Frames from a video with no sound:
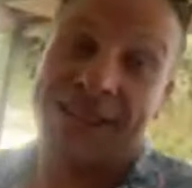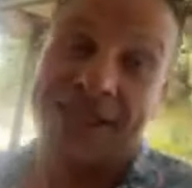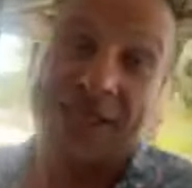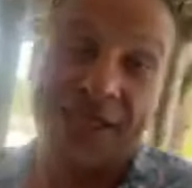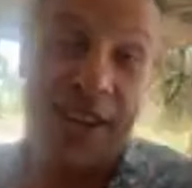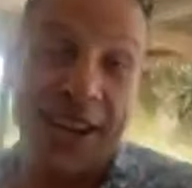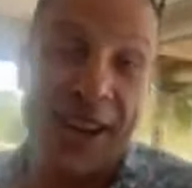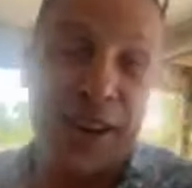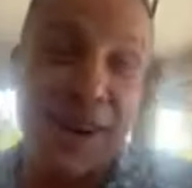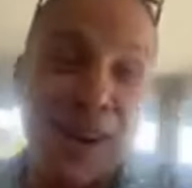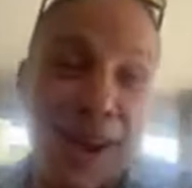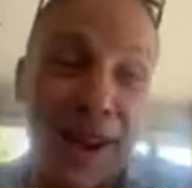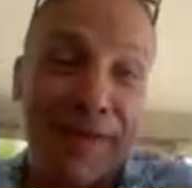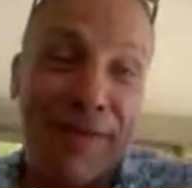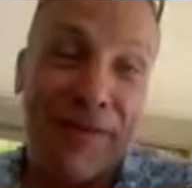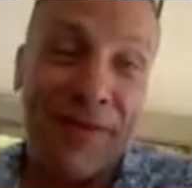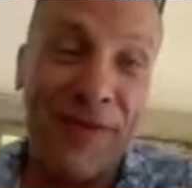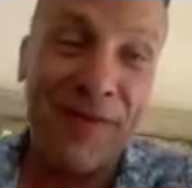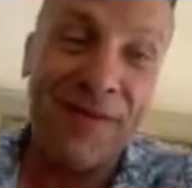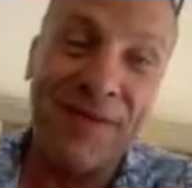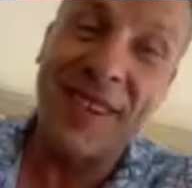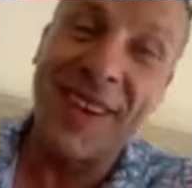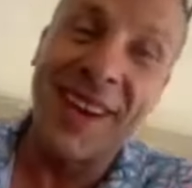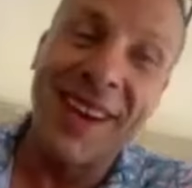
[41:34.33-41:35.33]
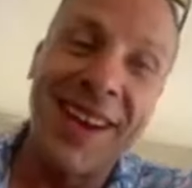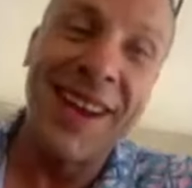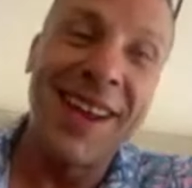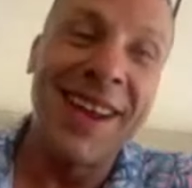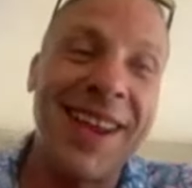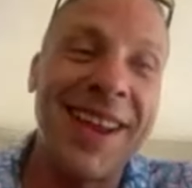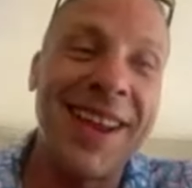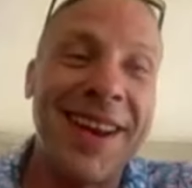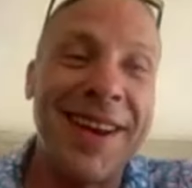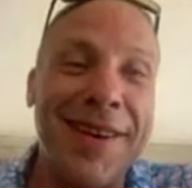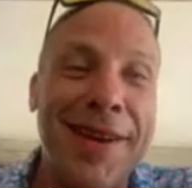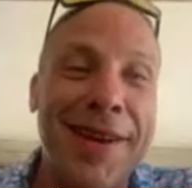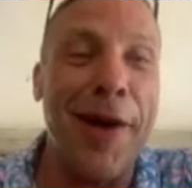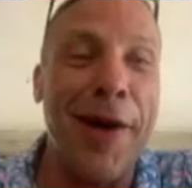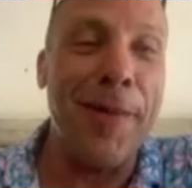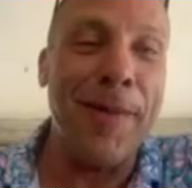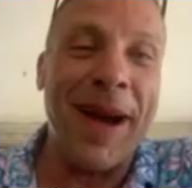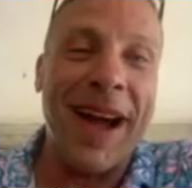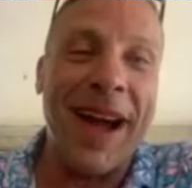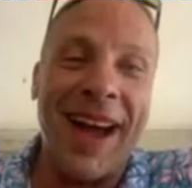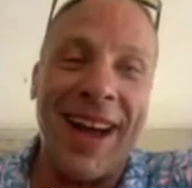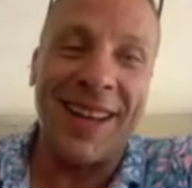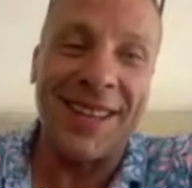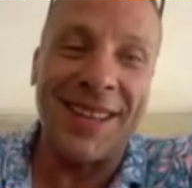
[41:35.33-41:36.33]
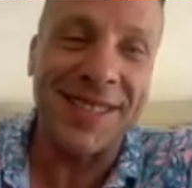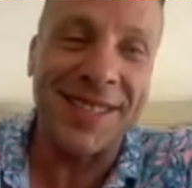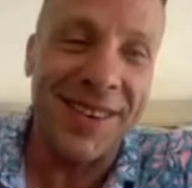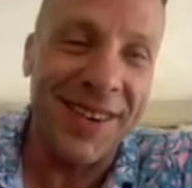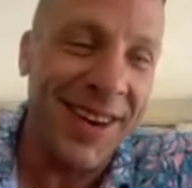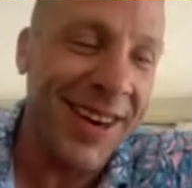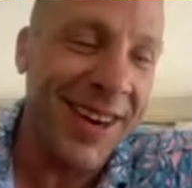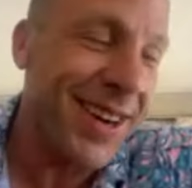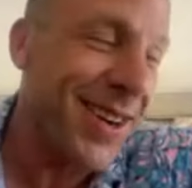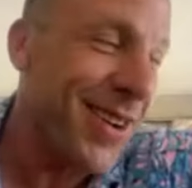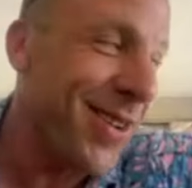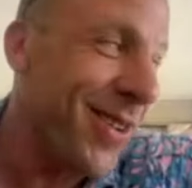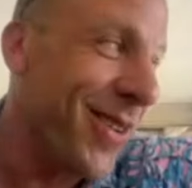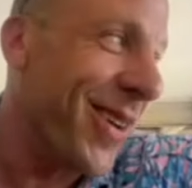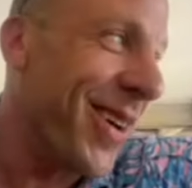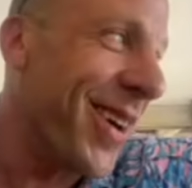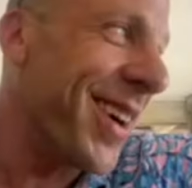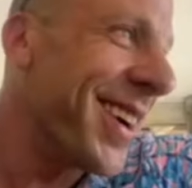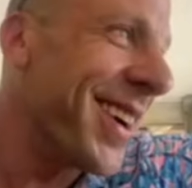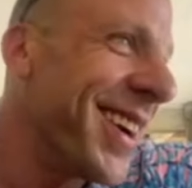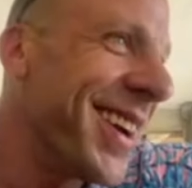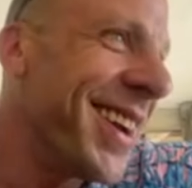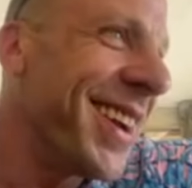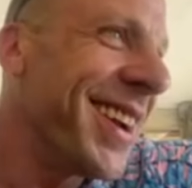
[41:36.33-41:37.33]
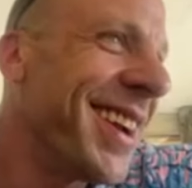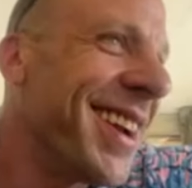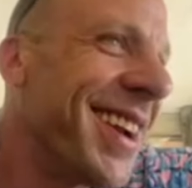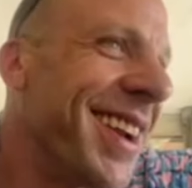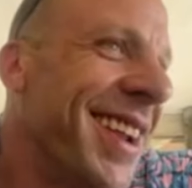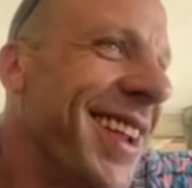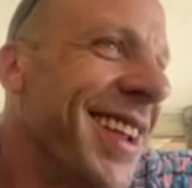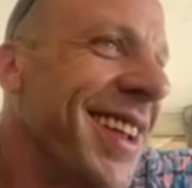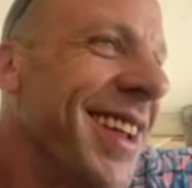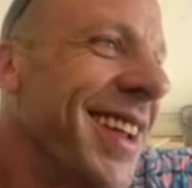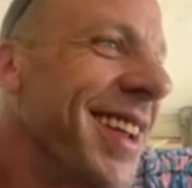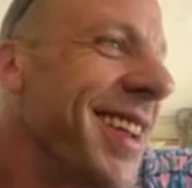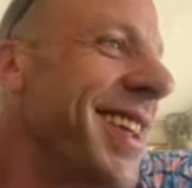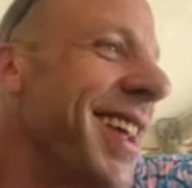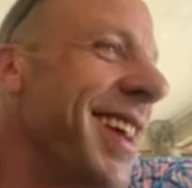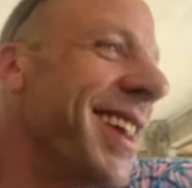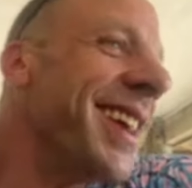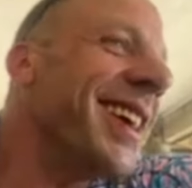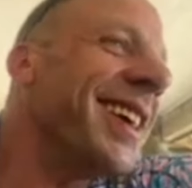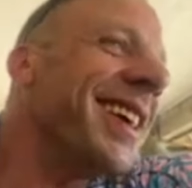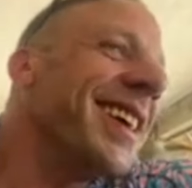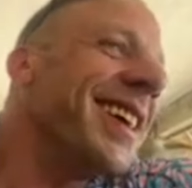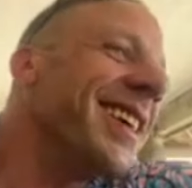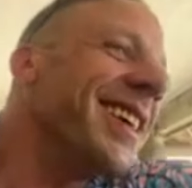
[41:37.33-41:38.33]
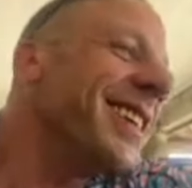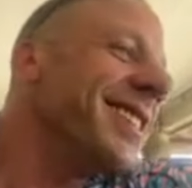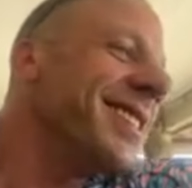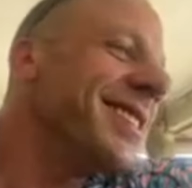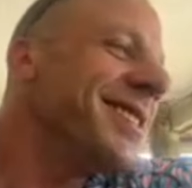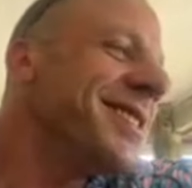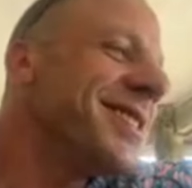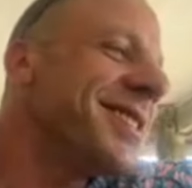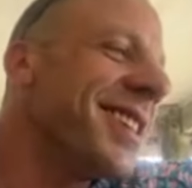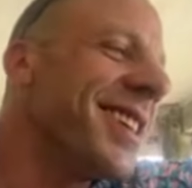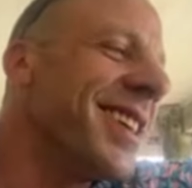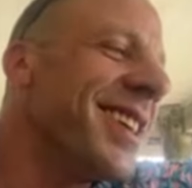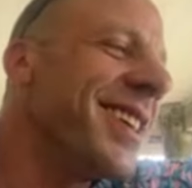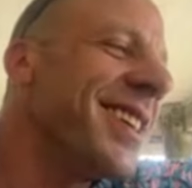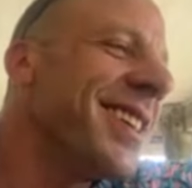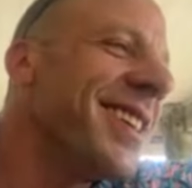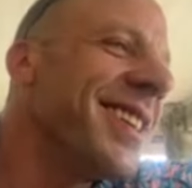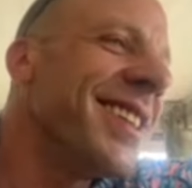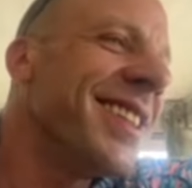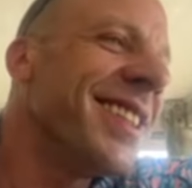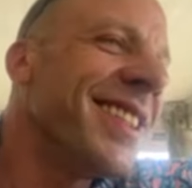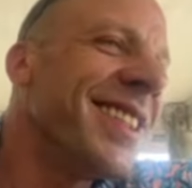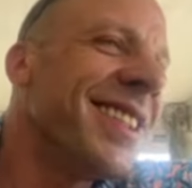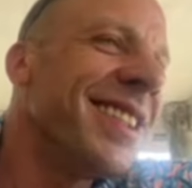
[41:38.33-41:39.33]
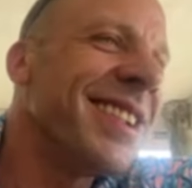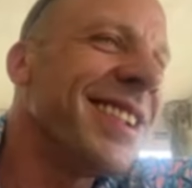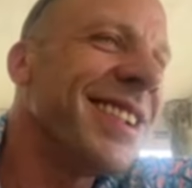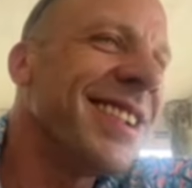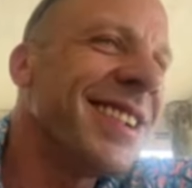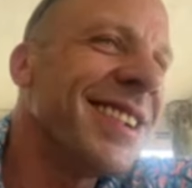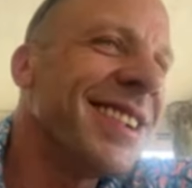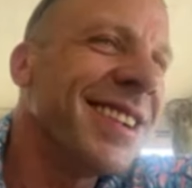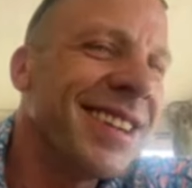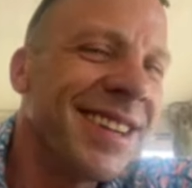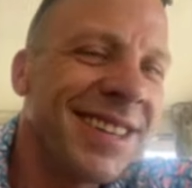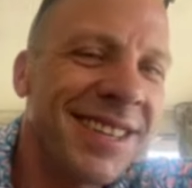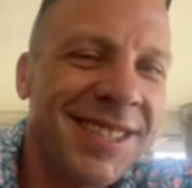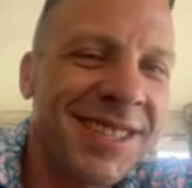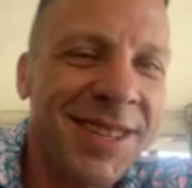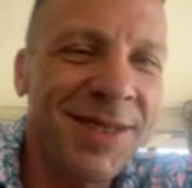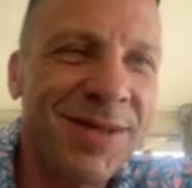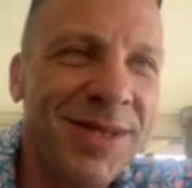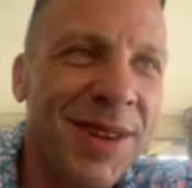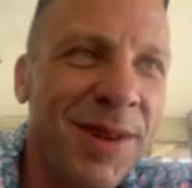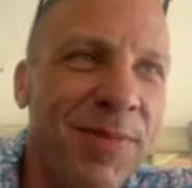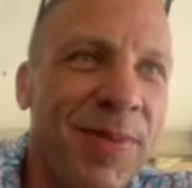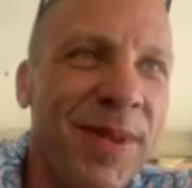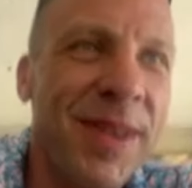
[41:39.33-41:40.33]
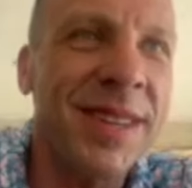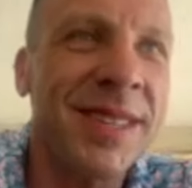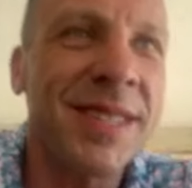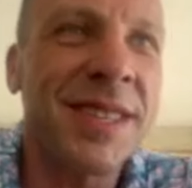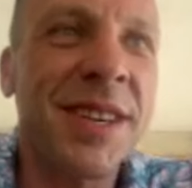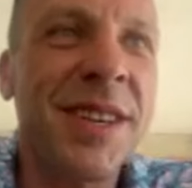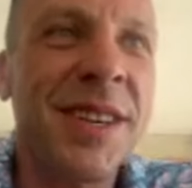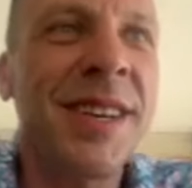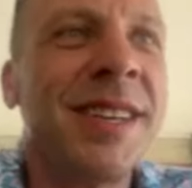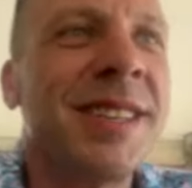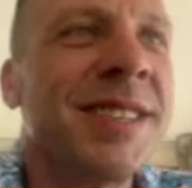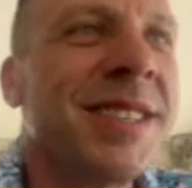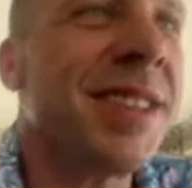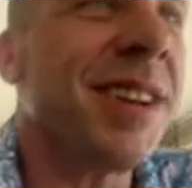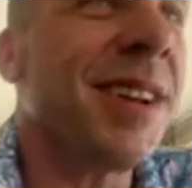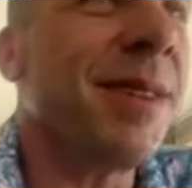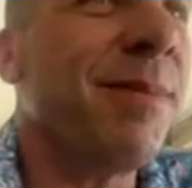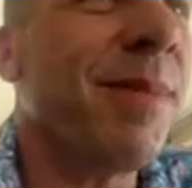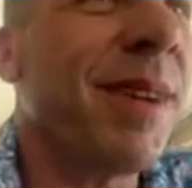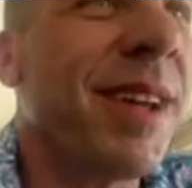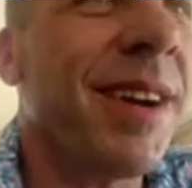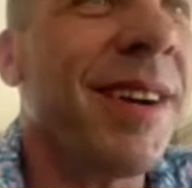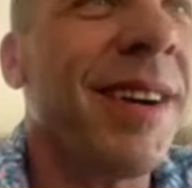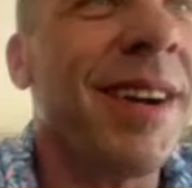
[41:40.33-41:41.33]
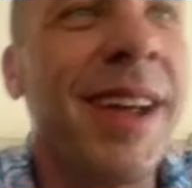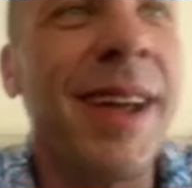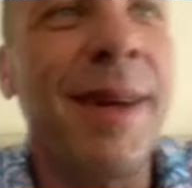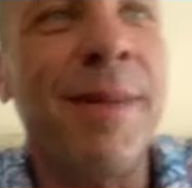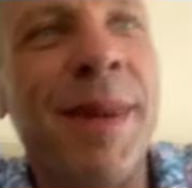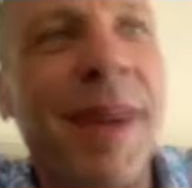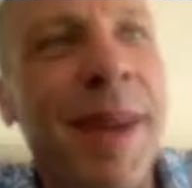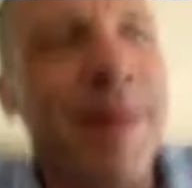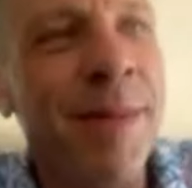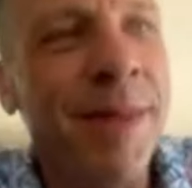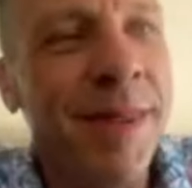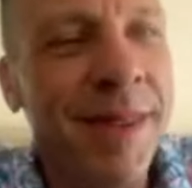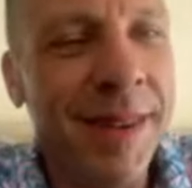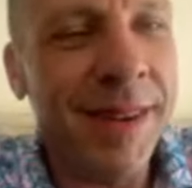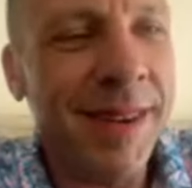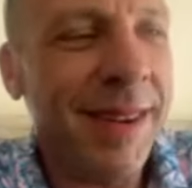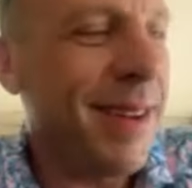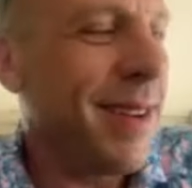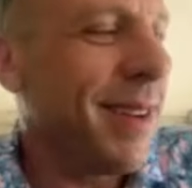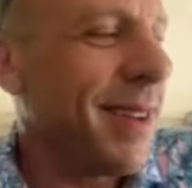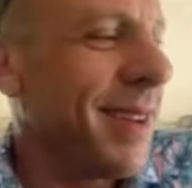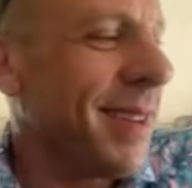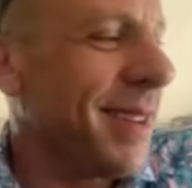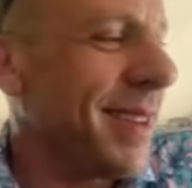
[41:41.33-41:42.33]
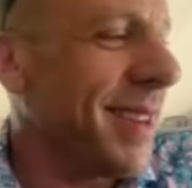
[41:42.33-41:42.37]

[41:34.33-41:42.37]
she ain't got no miles on that car. Yeah, you can shut it. She was so pissed. You need to shut it better than that, though.